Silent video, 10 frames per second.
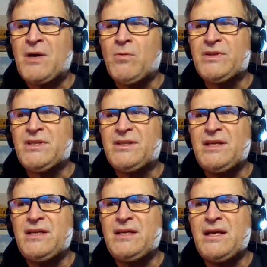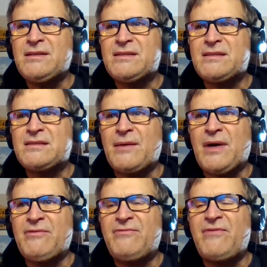was it the
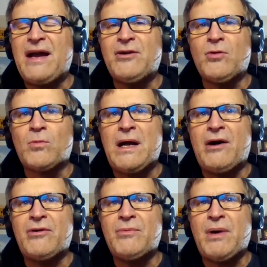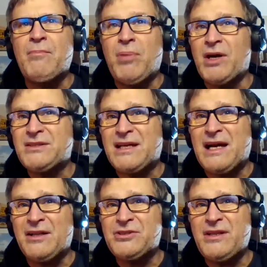semifinal round by Boston
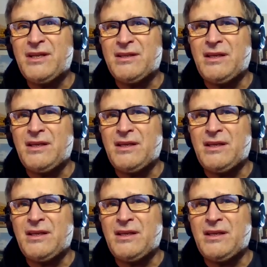College, I think,